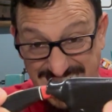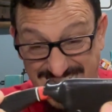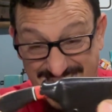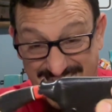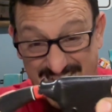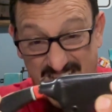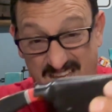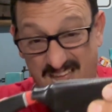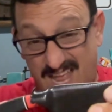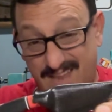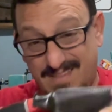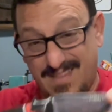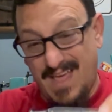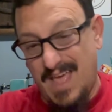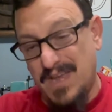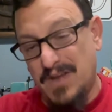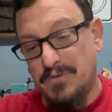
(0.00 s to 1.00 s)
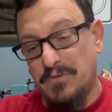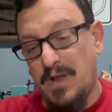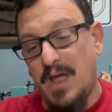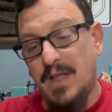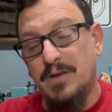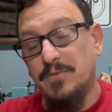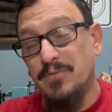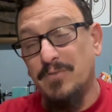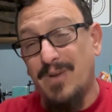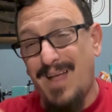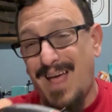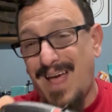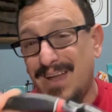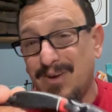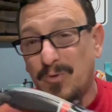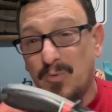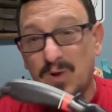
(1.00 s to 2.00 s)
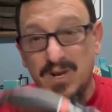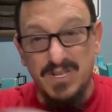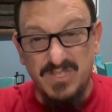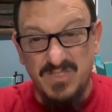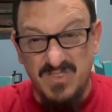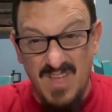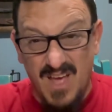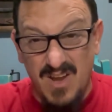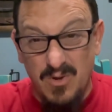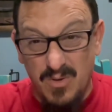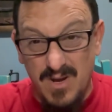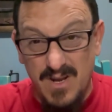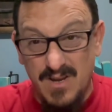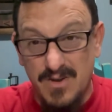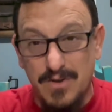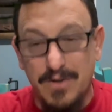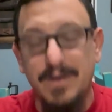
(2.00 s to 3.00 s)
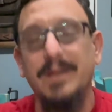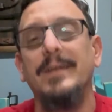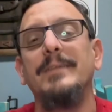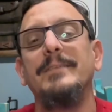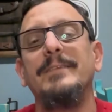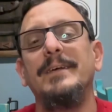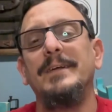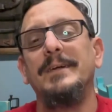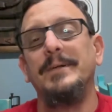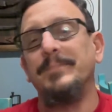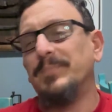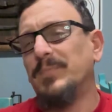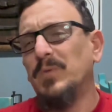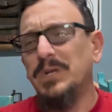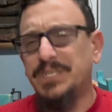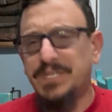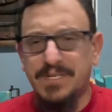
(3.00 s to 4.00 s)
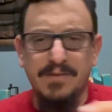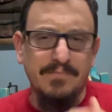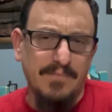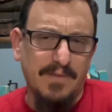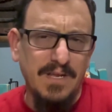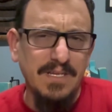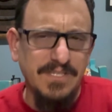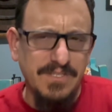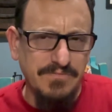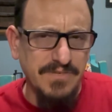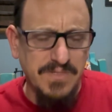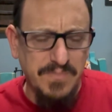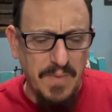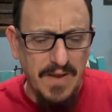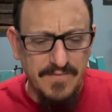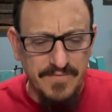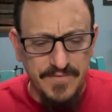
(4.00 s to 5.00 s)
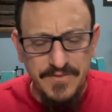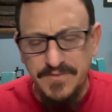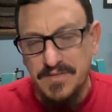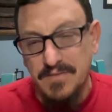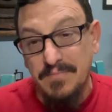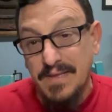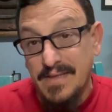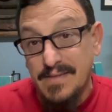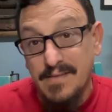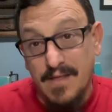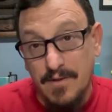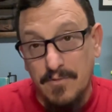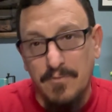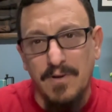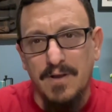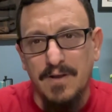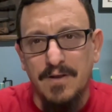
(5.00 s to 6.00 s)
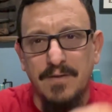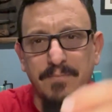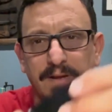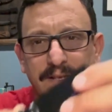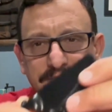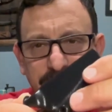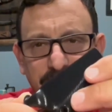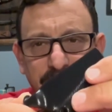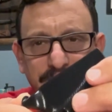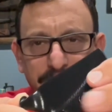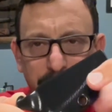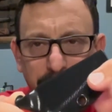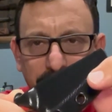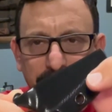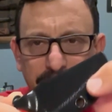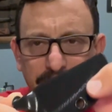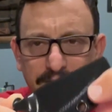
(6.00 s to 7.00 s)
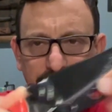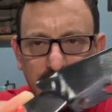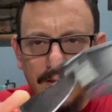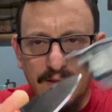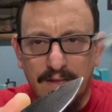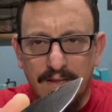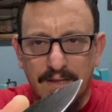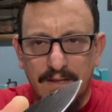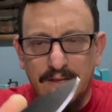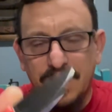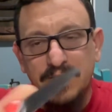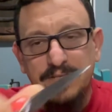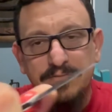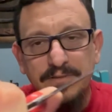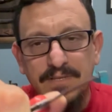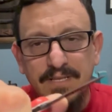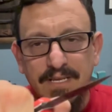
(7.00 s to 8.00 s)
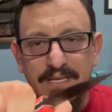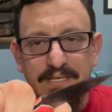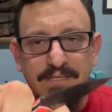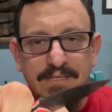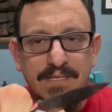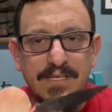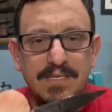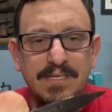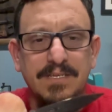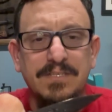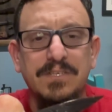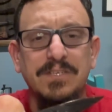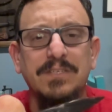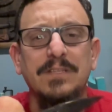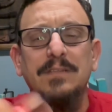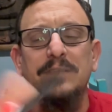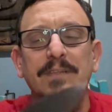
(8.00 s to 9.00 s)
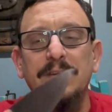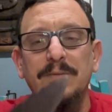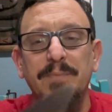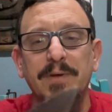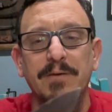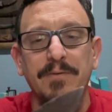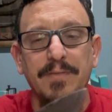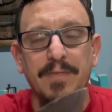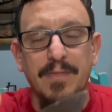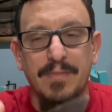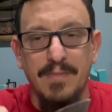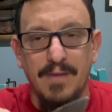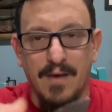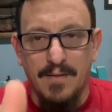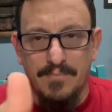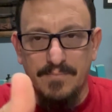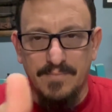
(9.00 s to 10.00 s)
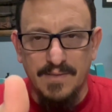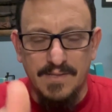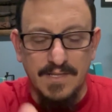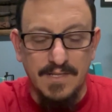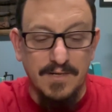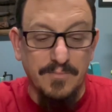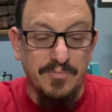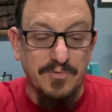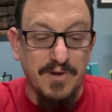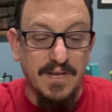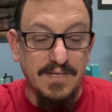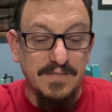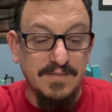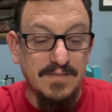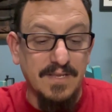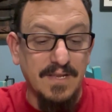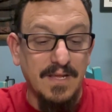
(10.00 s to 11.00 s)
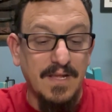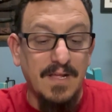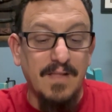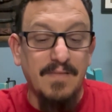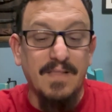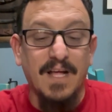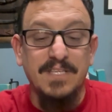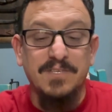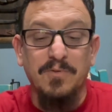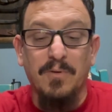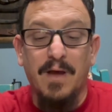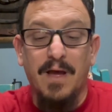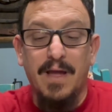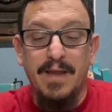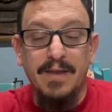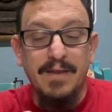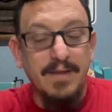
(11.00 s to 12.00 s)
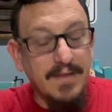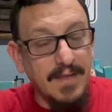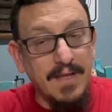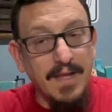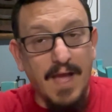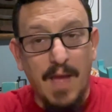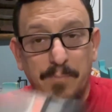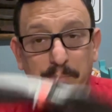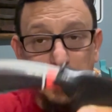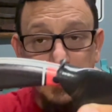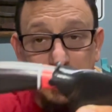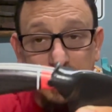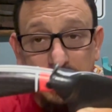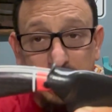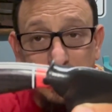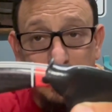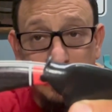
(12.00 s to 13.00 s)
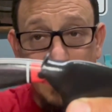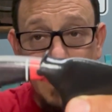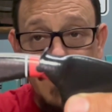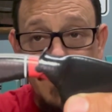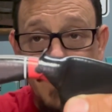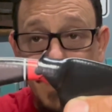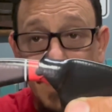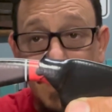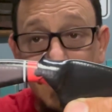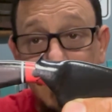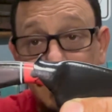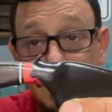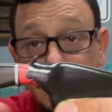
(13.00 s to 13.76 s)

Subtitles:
I don't want to hurt it, which is respectful to me. They don't want to hurt my stuff, but it's really easy. Just a little bit with the thumb, a little press. That's why I put the little ramp there.